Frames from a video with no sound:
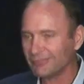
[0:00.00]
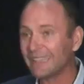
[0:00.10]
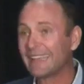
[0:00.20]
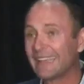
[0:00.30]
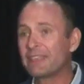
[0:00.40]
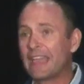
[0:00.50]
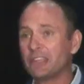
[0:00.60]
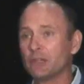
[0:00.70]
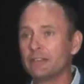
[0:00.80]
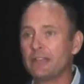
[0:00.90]
Can't thank
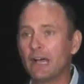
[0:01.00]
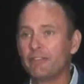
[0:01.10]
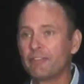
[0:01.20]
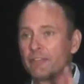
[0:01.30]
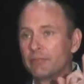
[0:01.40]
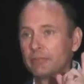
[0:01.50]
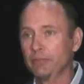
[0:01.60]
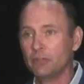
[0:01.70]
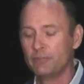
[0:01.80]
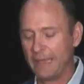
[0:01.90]
you enough.
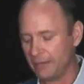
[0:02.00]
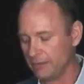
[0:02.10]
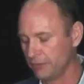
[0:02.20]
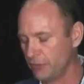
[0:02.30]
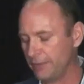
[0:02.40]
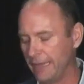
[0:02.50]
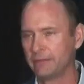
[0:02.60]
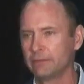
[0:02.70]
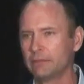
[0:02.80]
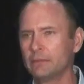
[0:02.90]
You've
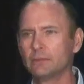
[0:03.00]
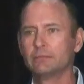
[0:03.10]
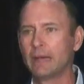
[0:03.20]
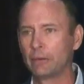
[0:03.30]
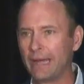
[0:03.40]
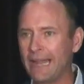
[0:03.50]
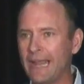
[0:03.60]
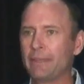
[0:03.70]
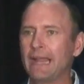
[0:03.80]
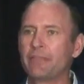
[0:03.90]
been my
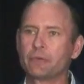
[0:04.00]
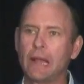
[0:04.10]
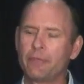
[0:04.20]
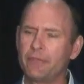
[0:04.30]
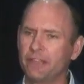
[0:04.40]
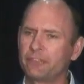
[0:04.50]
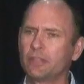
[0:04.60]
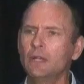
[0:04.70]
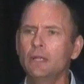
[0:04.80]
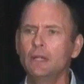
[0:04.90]
right-hand man throughout this,
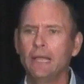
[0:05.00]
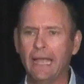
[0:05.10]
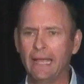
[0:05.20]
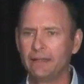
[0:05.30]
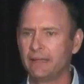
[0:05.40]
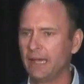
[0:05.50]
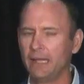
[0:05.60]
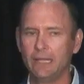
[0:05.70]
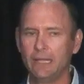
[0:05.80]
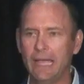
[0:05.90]
and
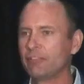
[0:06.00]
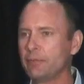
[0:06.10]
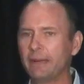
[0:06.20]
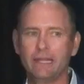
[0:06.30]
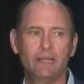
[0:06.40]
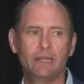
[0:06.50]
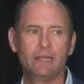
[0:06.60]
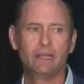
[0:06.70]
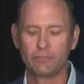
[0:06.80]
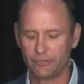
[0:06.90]
everybody,
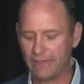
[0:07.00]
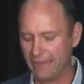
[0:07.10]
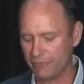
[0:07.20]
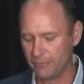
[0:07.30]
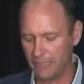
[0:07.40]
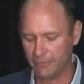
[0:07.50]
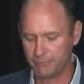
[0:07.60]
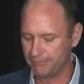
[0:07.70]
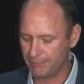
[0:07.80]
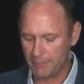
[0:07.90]
all of our staff
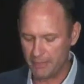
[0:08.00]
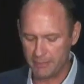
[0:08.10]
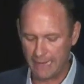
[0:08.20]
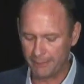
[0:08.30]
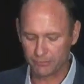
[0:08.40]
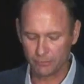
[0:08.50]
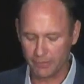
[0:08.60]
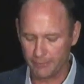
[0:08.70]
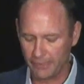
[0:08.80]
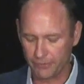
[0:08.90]
have been absolutely
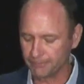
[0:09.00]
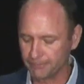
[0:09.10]
amazing.